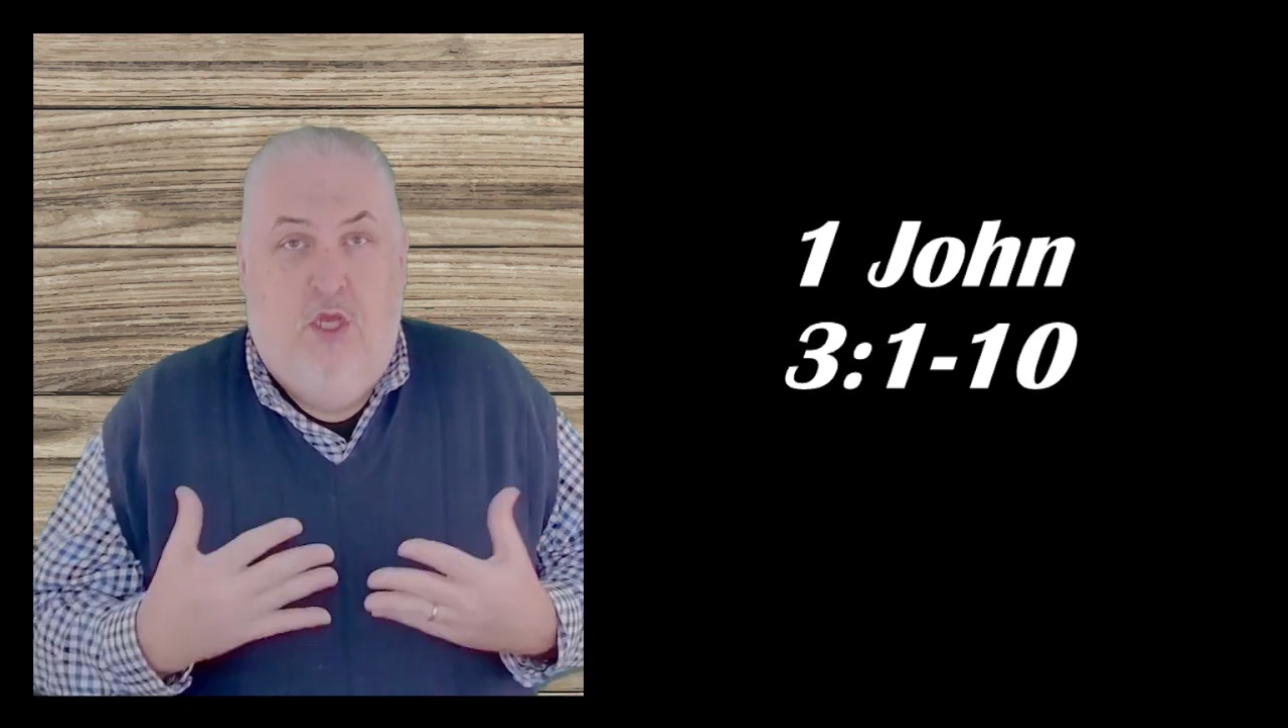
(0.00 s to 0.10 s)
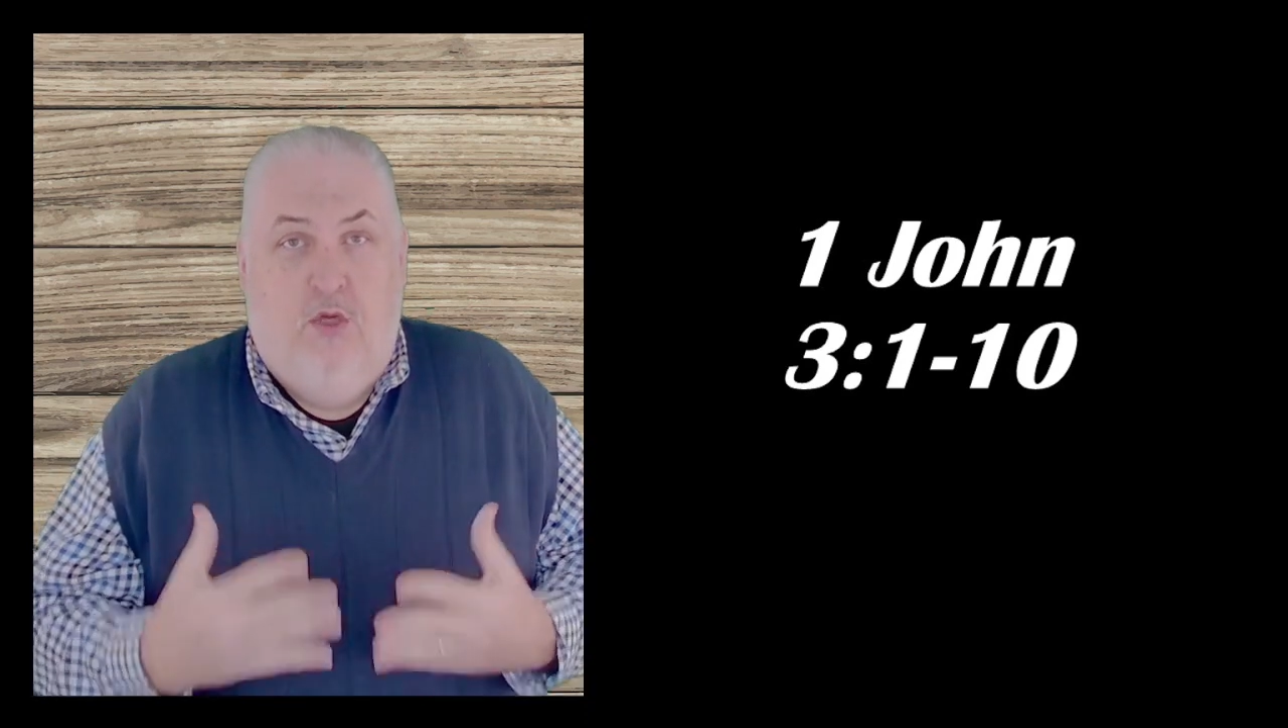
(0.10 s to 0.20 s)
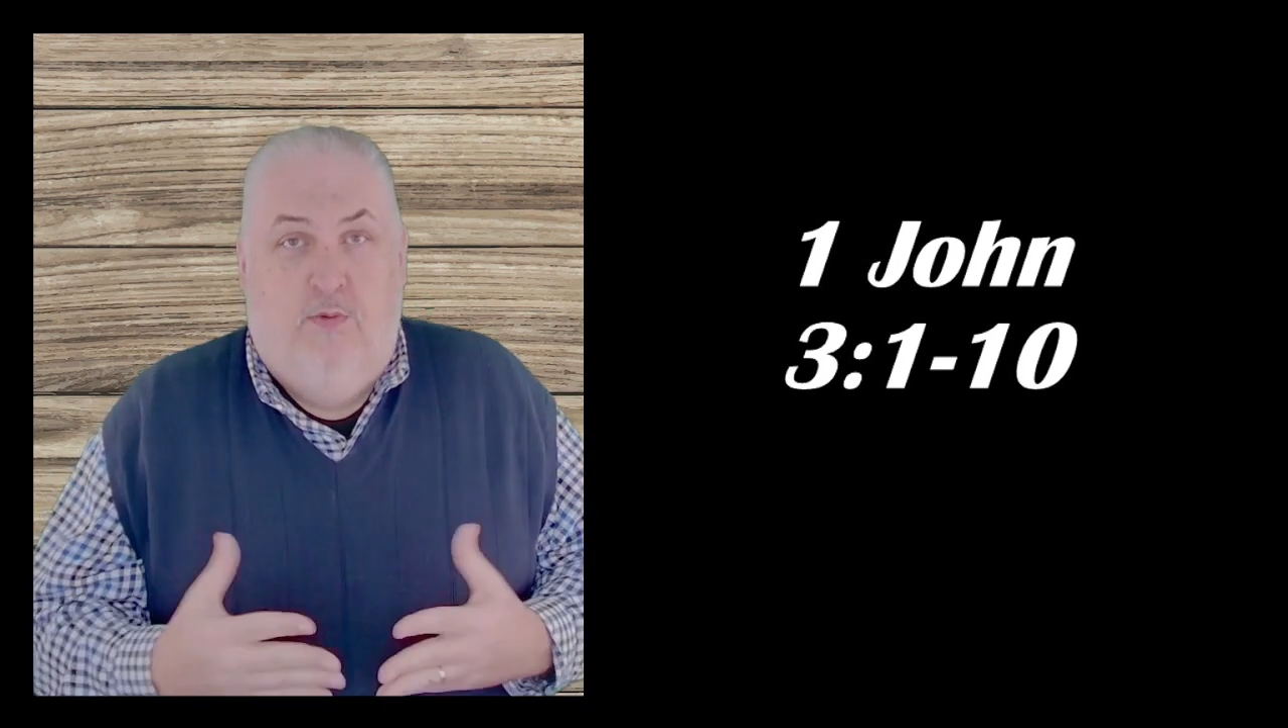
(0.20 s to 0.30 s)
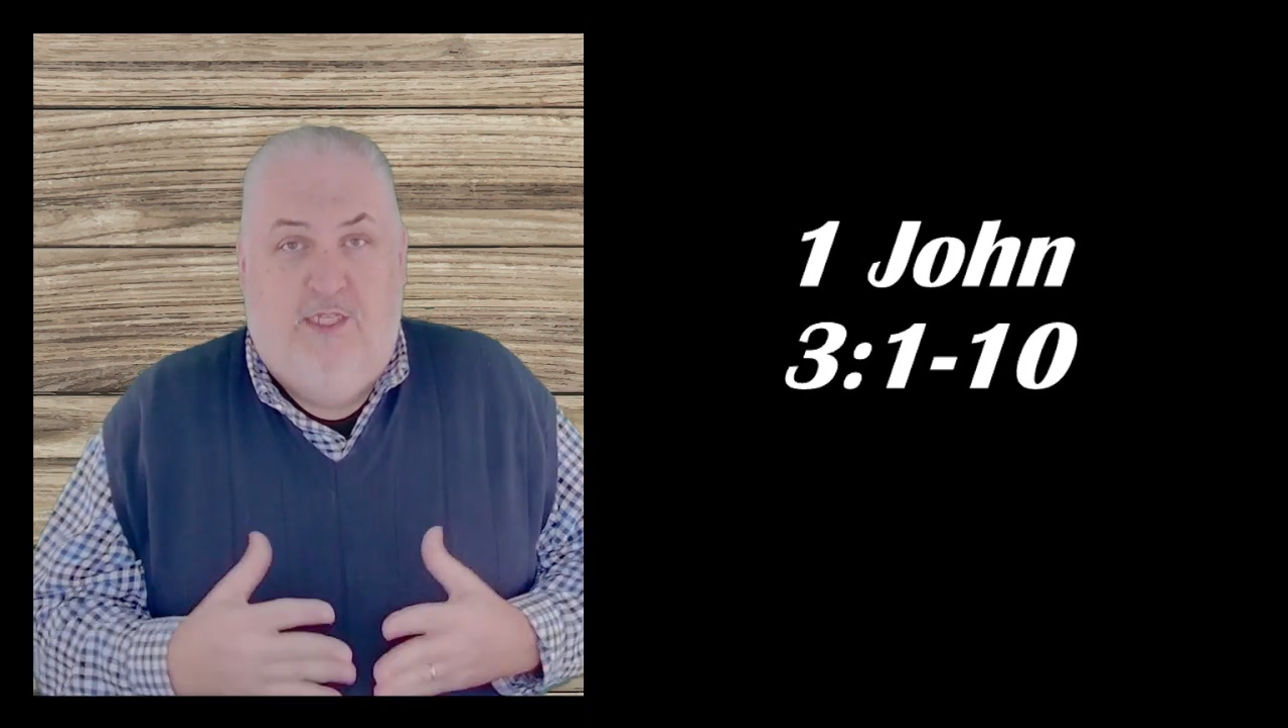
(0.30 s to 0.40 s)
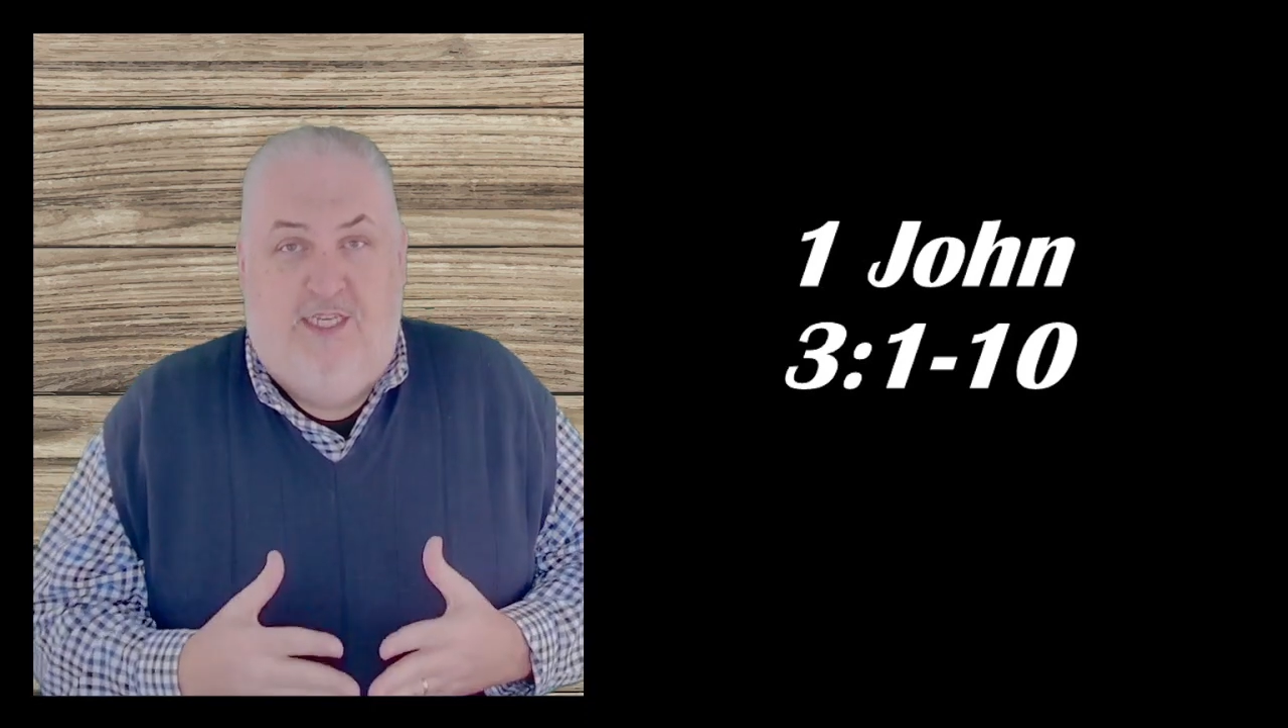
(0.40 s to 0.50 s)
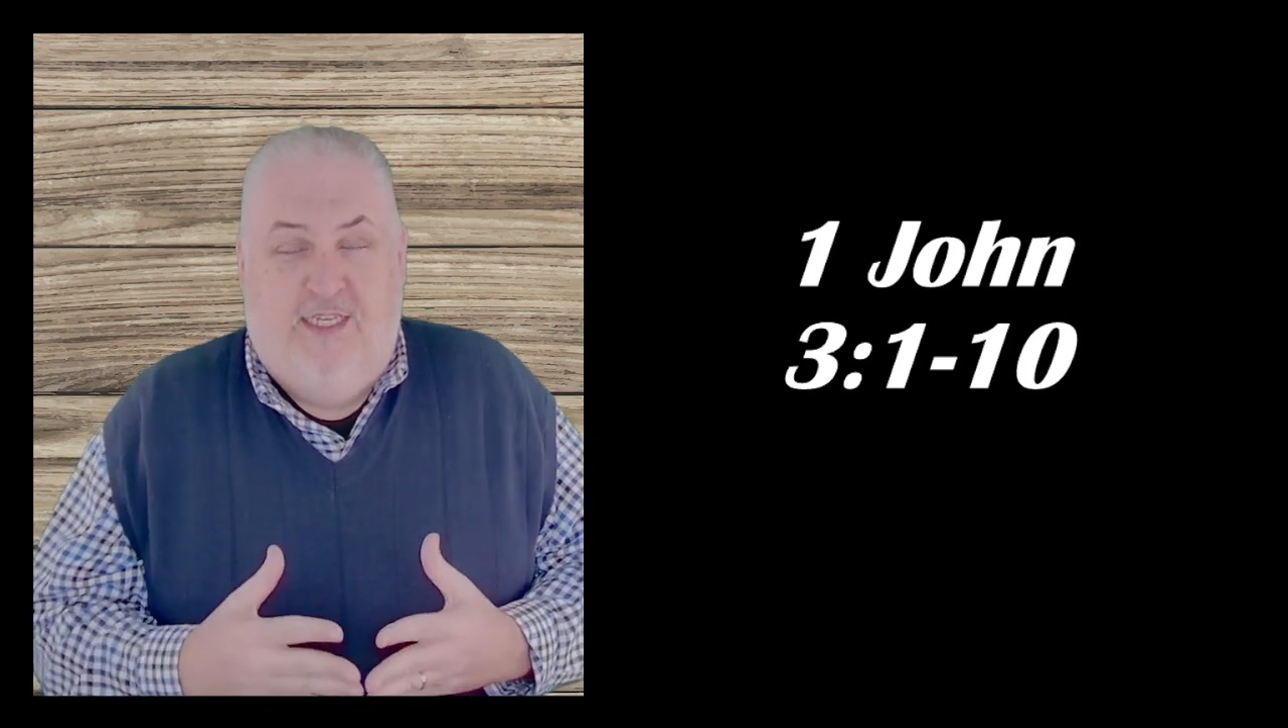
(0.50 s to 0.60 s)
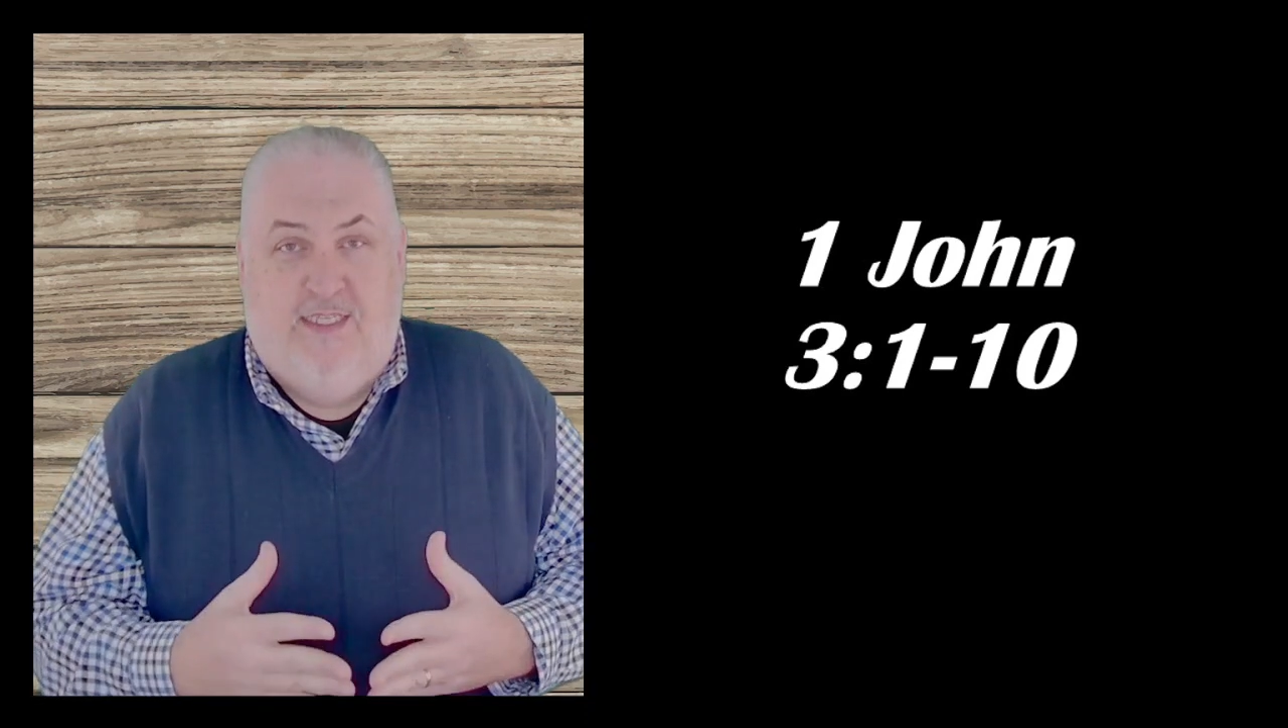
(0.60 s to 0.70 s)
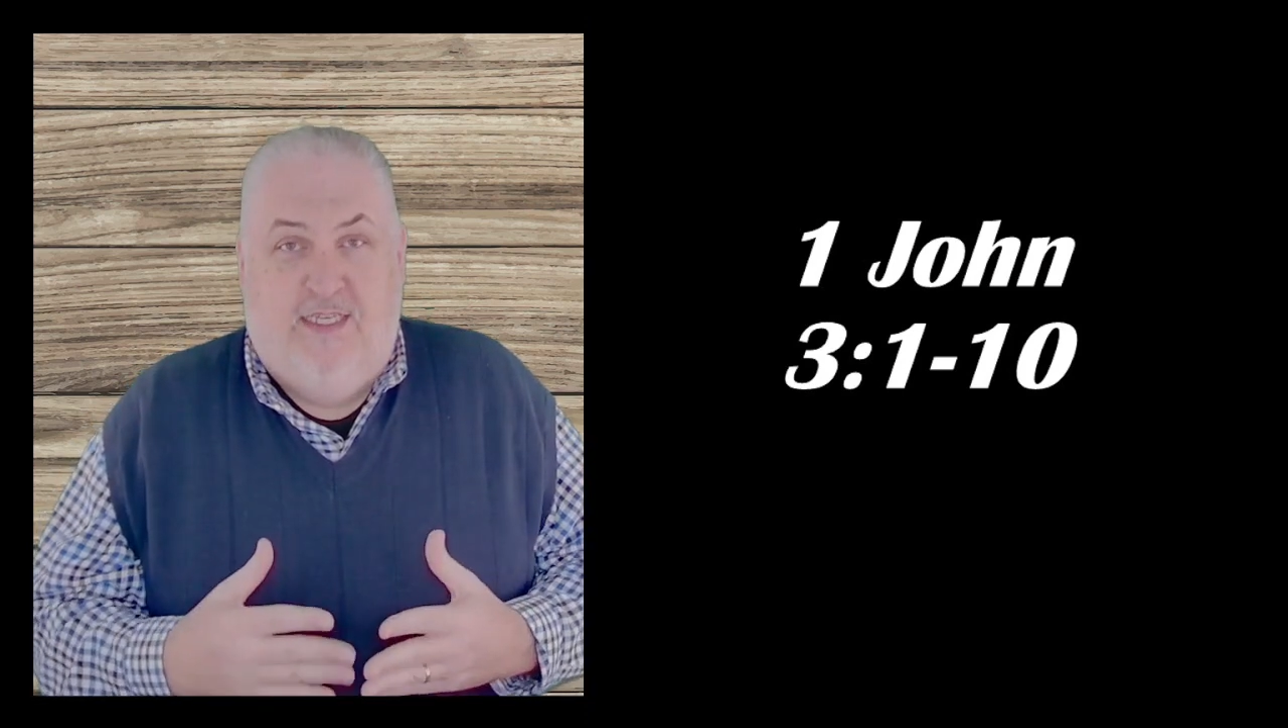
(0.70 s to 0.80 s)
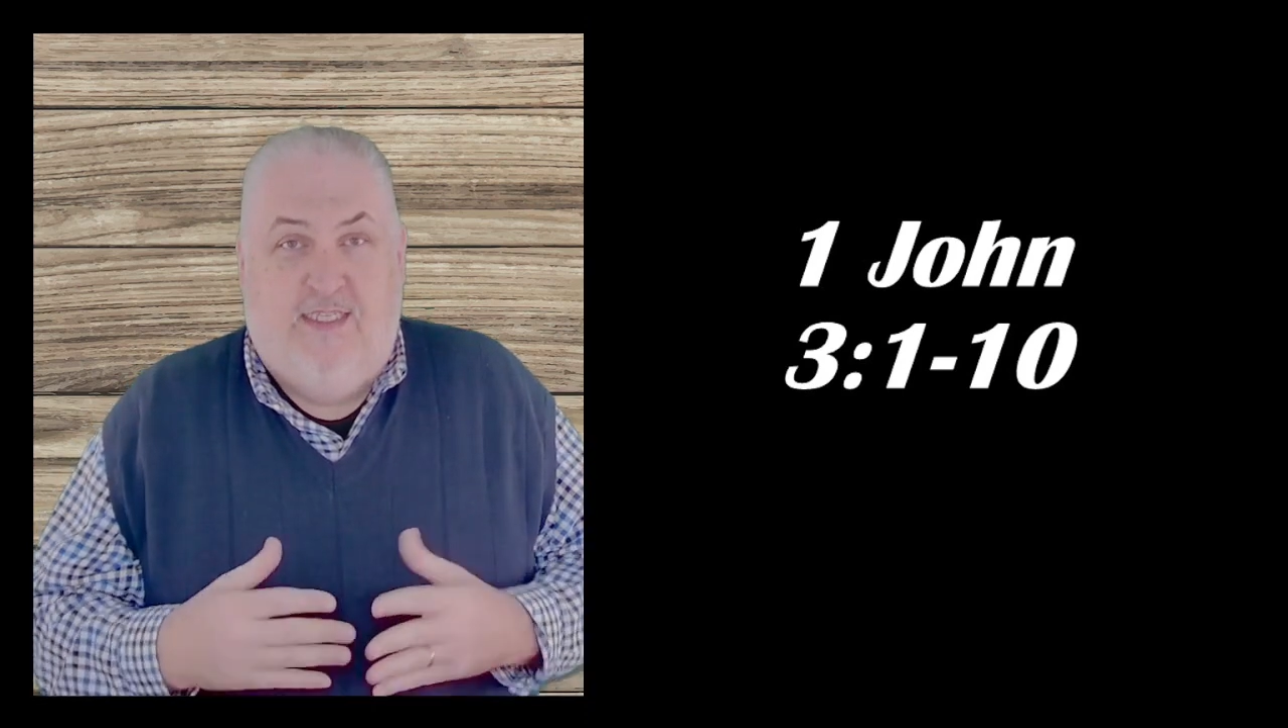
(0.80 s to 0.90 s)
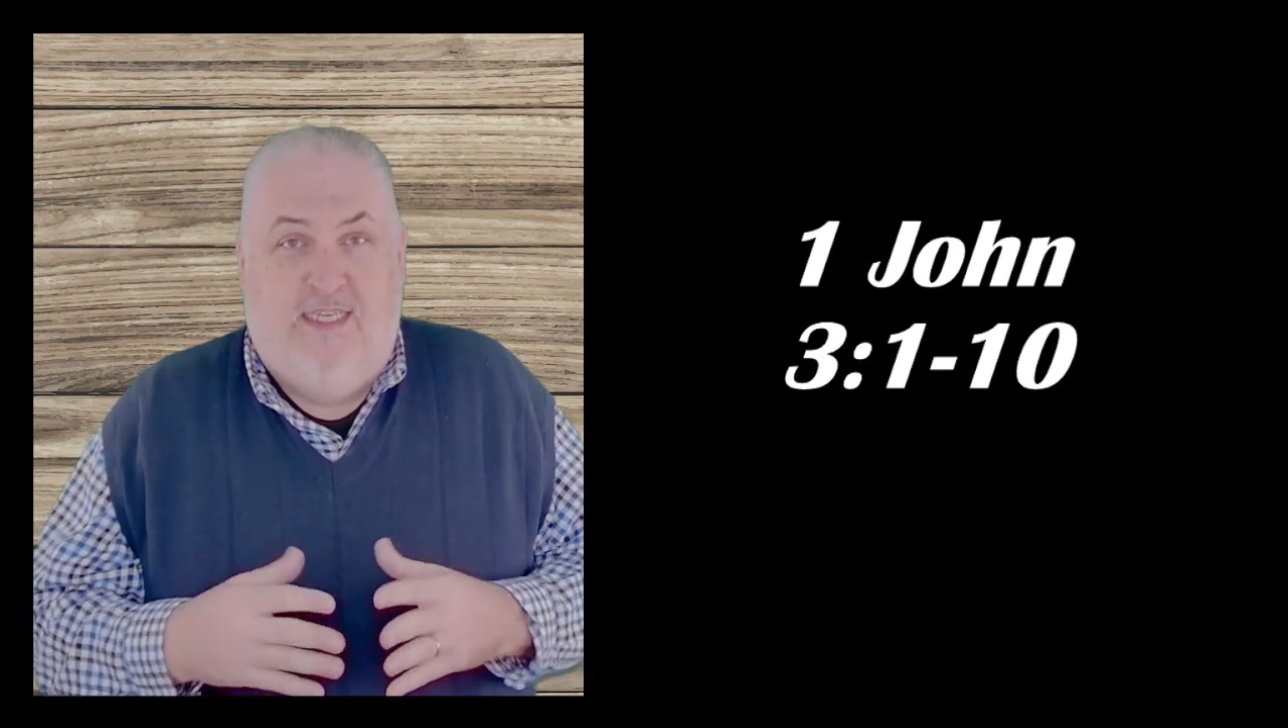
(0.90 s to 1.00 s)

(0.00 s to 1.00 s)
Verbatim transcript: with Jesus.